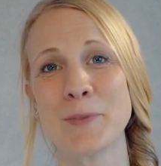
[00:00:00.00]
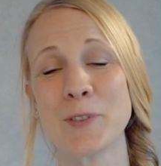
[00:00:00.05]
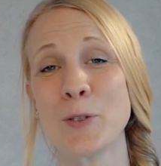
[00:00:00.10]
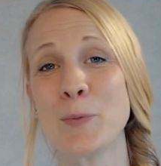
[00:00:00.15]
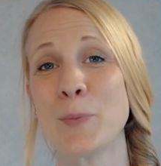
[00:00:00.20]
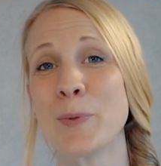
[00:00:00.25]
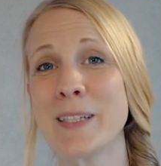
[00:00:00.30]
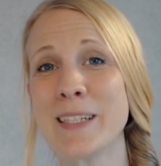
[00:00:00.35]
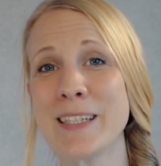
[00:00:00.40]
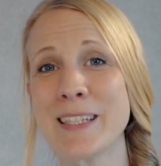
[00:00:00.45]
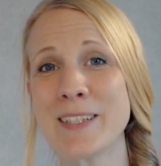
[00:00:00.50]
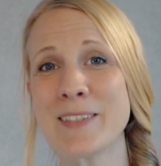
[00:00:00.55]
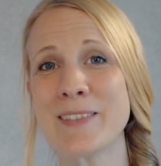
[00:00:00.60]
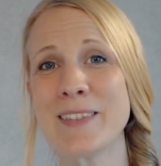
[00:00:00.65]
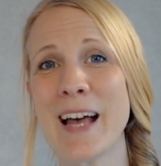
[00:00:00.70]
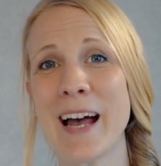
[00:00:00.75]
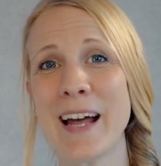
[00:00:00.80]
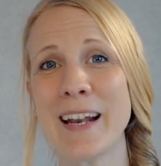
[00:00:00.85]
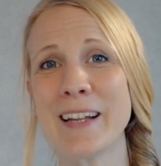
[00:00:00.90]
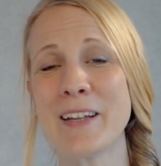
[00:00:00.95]
So please do
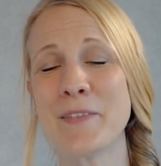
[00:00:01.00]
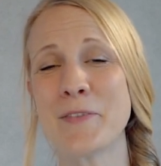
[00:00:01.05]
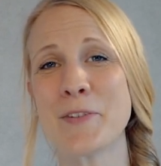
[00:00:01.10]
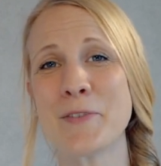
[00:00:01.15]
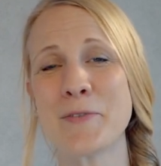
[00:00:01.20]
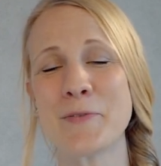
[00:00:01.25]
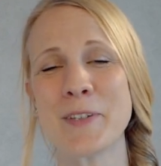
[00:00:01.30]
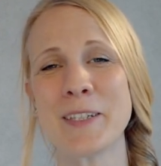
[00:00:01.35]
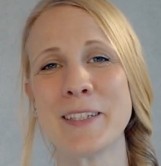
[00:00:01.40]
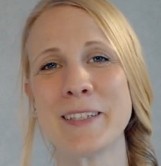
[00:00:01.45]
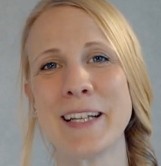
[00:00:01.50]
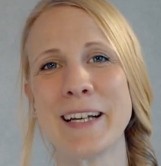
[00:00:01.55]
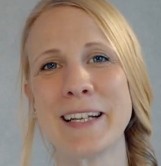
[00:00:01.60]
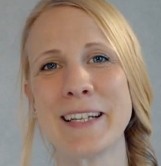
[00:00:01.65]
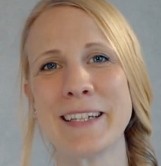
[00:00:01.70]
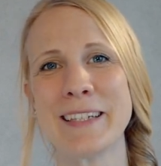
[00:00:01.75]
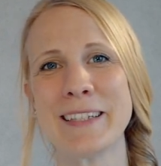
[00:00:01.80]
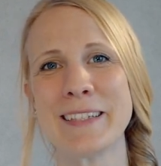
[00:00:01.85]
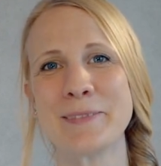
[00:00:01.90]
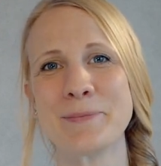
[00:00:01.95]
that if you feel like
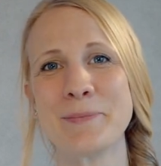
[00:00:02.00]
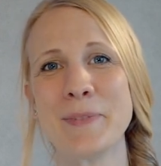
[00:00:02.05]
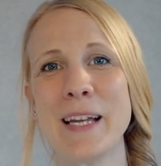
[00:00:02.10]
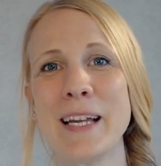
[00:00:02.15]
it.